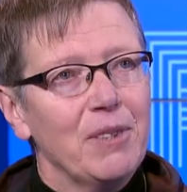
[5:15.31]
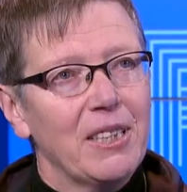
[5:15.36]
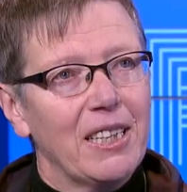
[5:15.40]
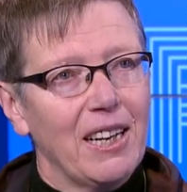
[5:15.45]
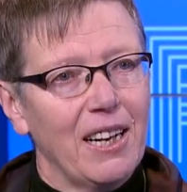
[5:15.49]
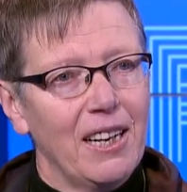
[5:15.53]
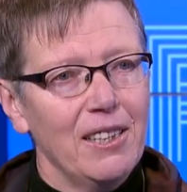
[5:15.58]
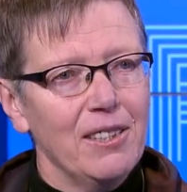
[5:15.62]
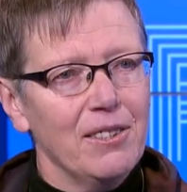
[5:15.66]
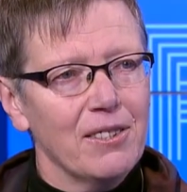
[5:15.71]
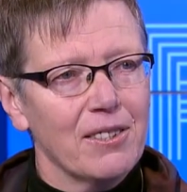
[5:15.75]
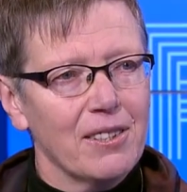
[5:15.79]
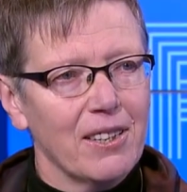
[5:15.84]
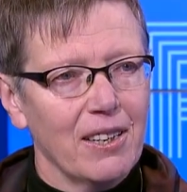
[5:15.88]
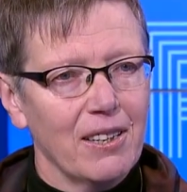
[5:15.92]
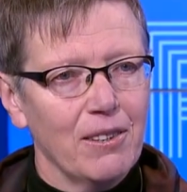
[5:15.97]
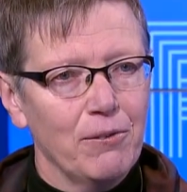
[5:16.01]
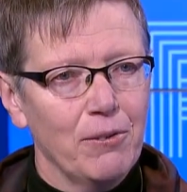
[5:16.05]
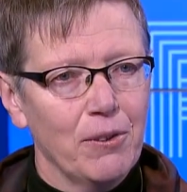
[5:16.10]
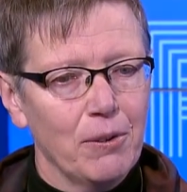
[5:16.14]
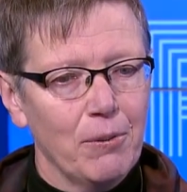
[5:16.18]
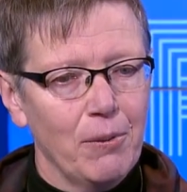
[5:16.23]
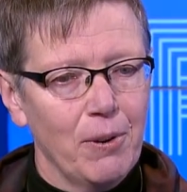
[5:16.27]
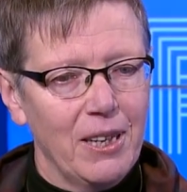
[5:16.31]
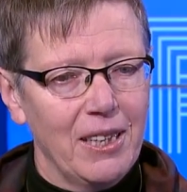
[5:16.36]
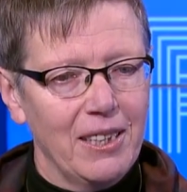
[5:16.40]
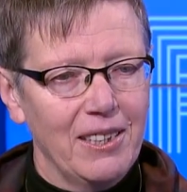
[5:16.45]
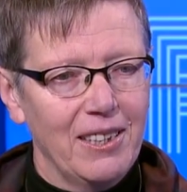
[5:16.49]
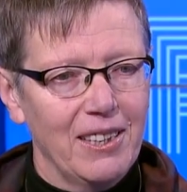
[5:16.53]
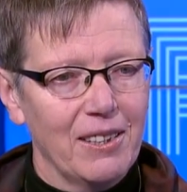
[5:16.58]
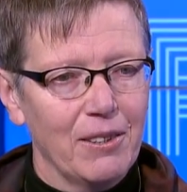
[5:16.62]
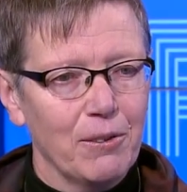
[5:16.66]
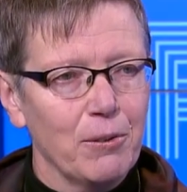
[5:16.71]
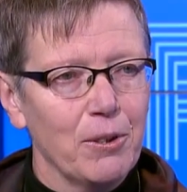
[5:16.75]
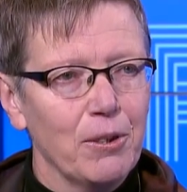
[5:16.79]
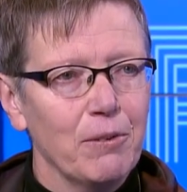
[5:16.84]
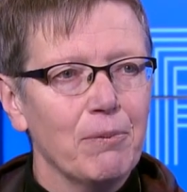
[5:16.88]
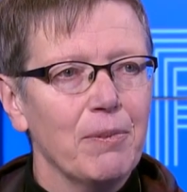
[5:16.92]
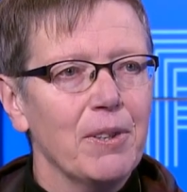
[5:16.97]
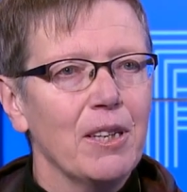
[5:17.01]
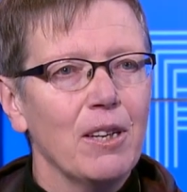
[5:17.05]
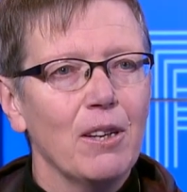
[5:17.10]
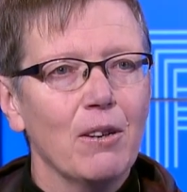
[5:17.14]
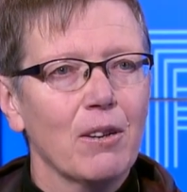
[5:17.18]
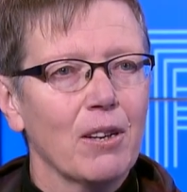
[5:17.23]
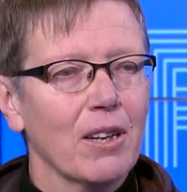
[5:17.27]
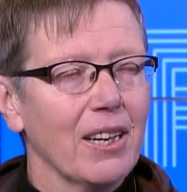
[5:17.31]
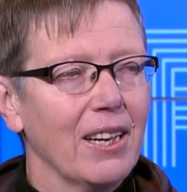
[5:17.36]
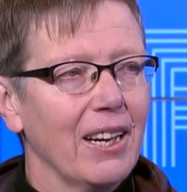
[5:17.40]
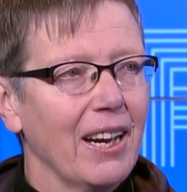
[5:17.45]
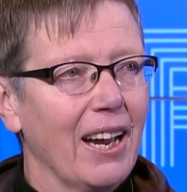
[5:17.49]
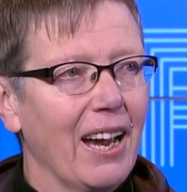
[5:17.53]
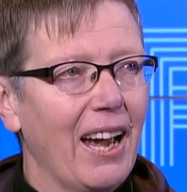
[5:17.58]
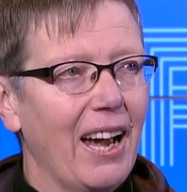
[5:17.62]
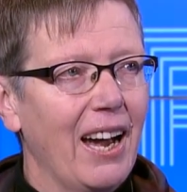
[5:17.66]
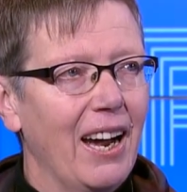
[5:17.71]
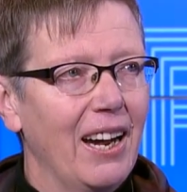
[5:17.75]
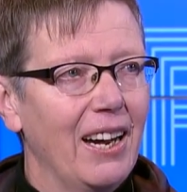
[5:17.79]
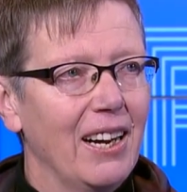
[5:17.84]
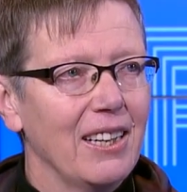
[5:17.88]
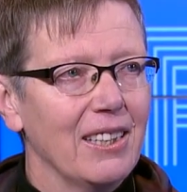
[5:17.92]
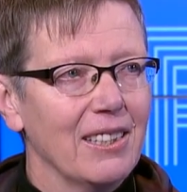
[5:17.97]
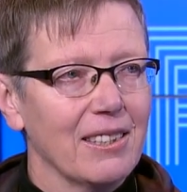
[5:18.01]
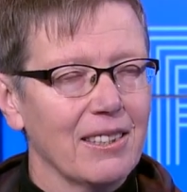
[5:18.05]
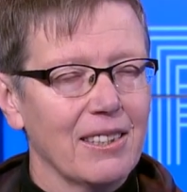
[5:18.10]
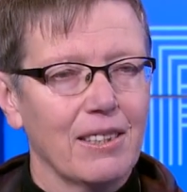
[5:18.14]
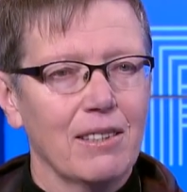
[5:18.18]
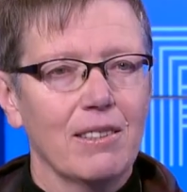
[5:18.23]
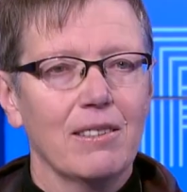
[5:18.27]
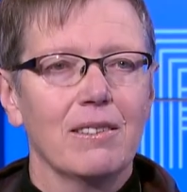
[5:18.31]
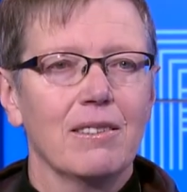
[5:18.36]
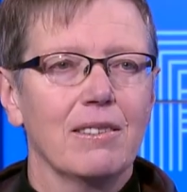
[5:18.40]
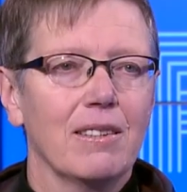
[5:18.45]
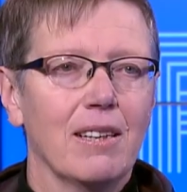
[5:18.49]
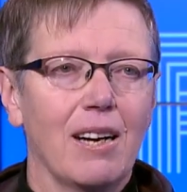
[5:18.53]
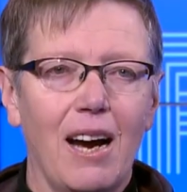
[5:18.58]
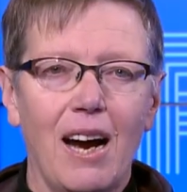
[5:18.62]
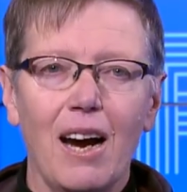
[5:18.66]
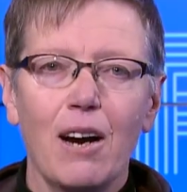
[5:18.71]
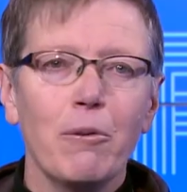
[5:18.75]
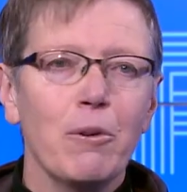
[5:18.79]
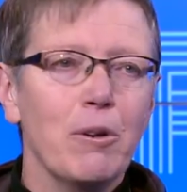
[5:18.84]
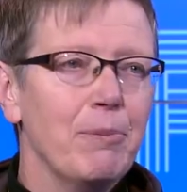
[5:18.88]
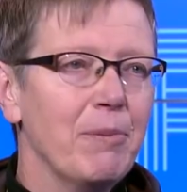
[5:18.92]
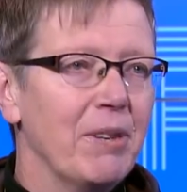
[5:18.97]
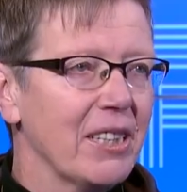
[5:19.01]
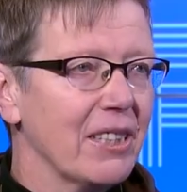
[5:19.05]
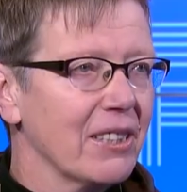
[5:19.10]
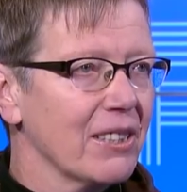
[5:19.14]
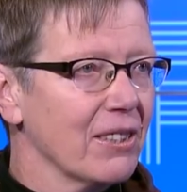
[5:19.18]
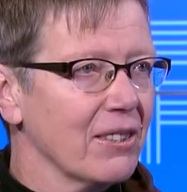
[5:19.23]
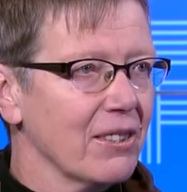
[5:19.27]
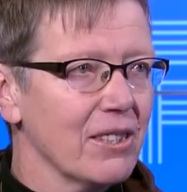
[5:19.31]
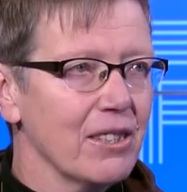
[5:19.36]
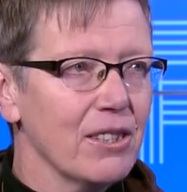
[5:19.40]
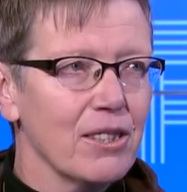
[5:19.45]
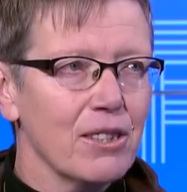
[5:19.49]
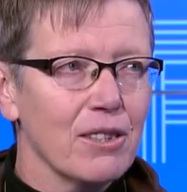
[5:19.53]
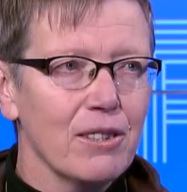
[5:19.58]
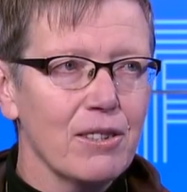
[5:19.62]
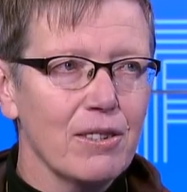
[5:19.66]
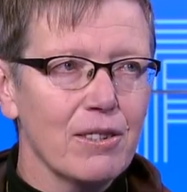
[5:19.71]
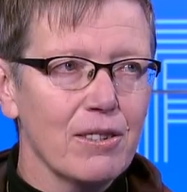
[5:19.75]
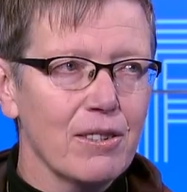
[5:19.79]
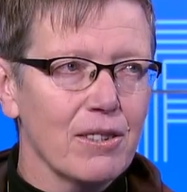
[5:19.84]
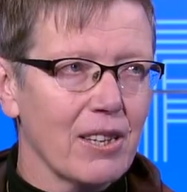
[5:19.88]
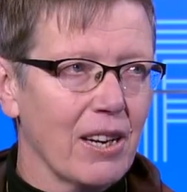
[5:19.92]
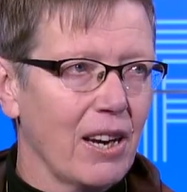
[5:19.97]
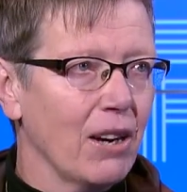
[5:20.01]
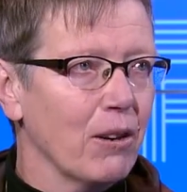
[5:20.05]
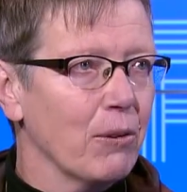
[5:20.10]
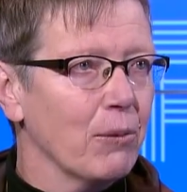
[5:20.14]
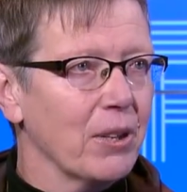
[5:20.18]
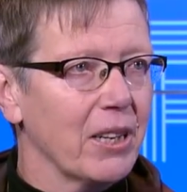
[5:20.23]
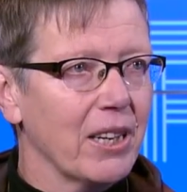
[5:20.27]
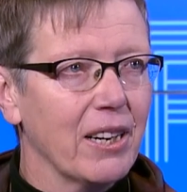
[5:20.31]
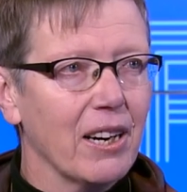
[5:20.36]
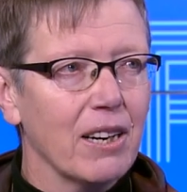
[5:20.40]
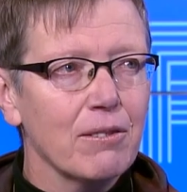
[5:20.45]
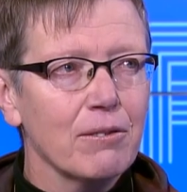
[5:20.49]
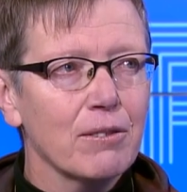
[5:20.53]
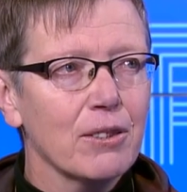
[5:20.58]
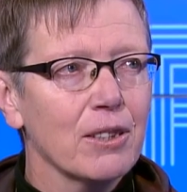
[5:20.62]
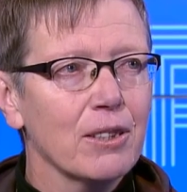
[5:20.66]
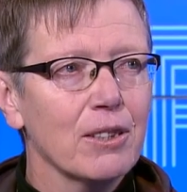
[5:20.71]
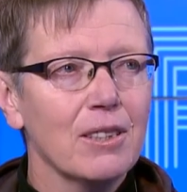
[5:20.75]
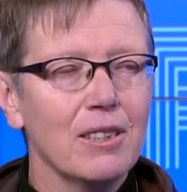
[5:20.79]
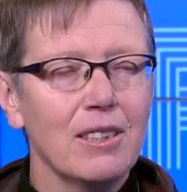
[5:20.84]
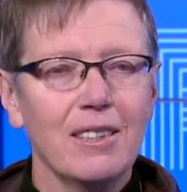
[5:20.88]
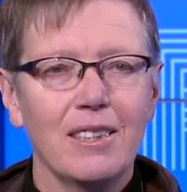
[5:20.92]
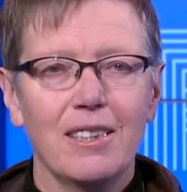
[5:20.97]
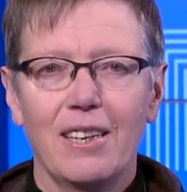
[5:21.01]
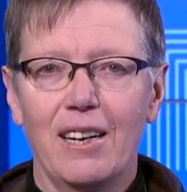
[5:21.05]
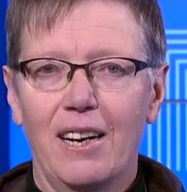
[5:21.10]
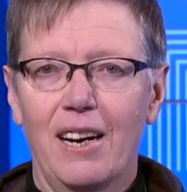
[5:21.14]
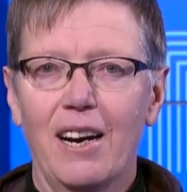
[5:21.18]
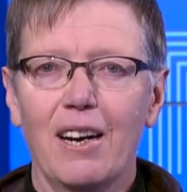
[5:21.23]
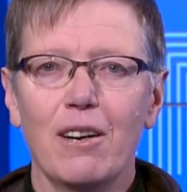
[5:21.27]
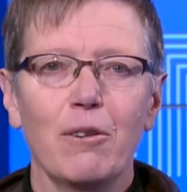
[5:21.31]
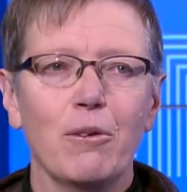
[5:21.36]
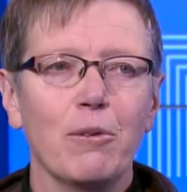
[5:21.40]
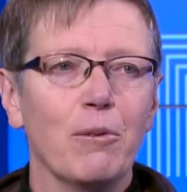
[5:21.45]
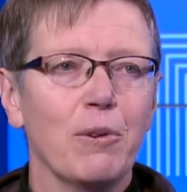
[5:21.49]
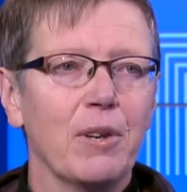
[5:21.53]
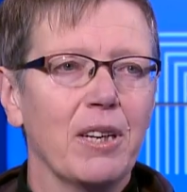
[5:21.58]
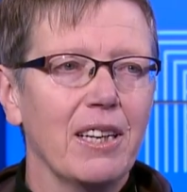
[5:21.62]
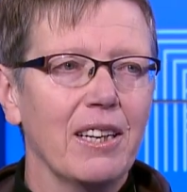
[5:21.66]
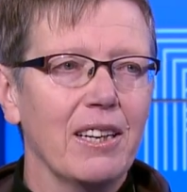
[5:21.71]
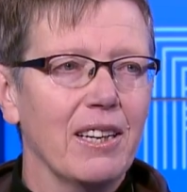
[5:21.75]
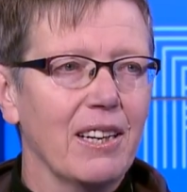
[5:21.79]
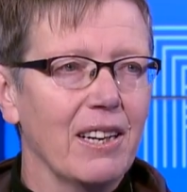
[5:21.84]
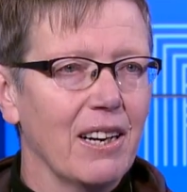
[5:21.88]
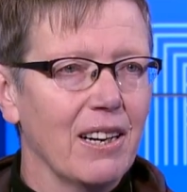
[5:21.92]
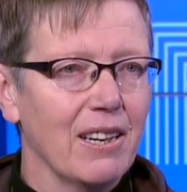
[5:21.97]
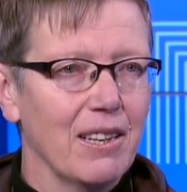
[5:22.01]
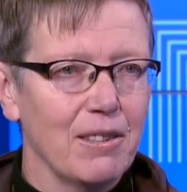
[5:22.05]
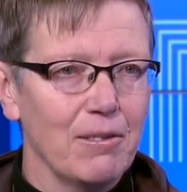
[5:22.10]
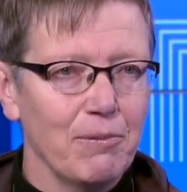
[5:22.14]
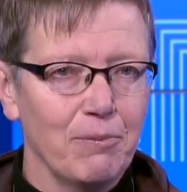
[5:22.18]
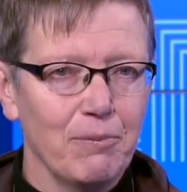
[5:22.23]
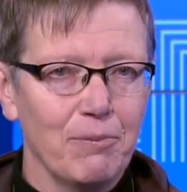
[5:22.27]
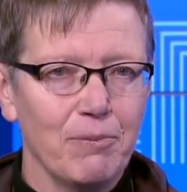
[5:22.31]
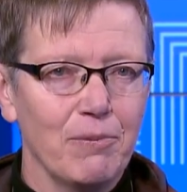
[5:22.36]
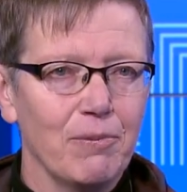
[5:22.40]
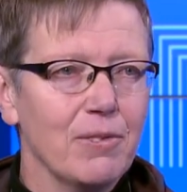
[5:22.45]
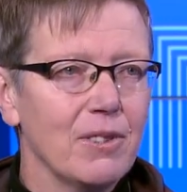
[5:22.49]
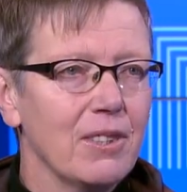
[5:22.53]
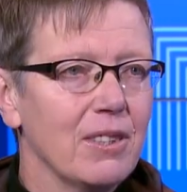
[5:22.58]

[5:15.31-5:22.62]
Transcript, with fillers: because of the way that we've been looking at how we make decisions, how we govern, how we um,